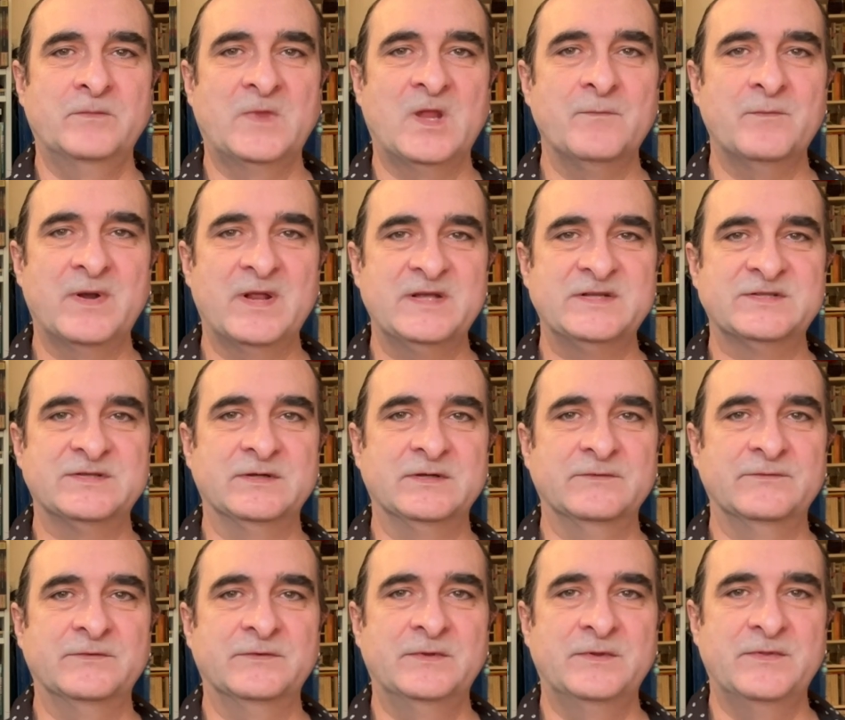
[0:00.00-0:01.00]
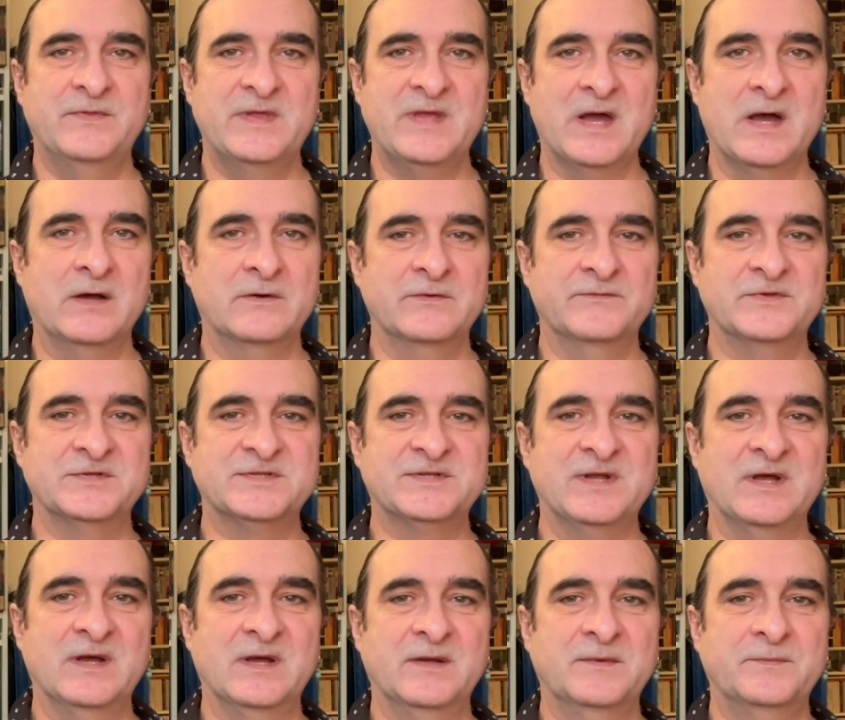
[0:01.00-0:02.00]
in place of The Hour of the
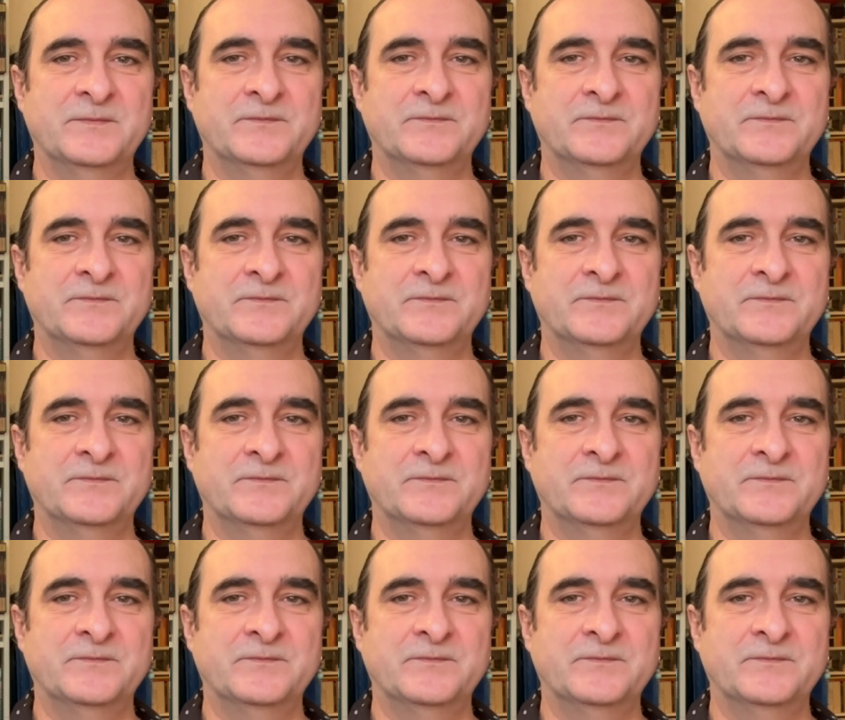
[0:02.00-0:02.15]
Star.